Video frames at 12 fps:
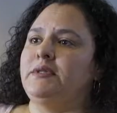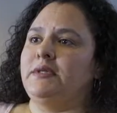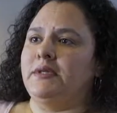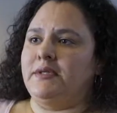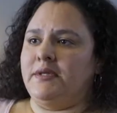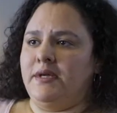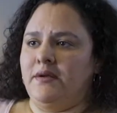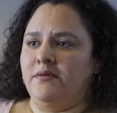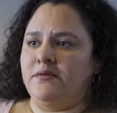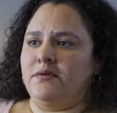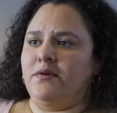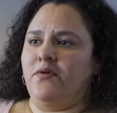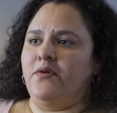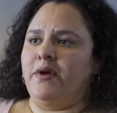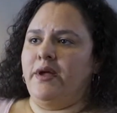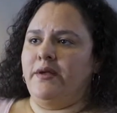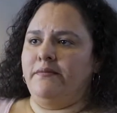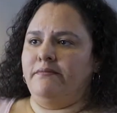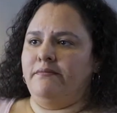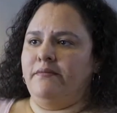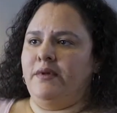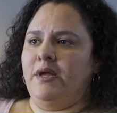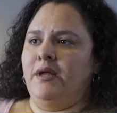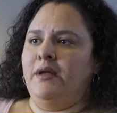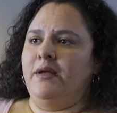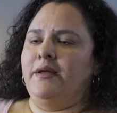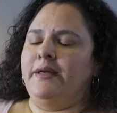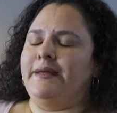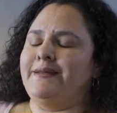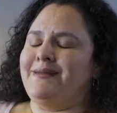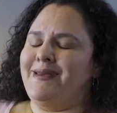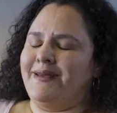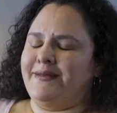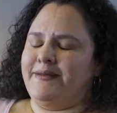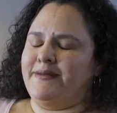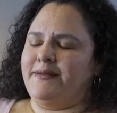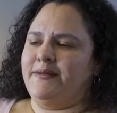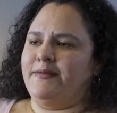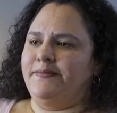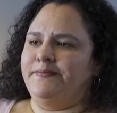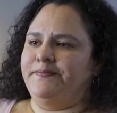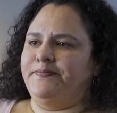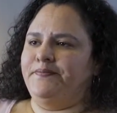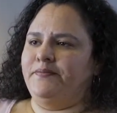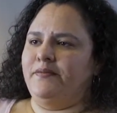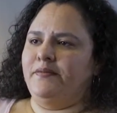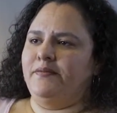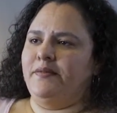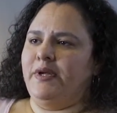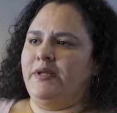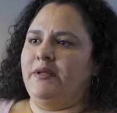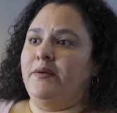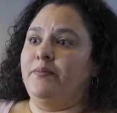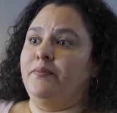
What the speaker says: 6 kilos of cocaine in Texas. And they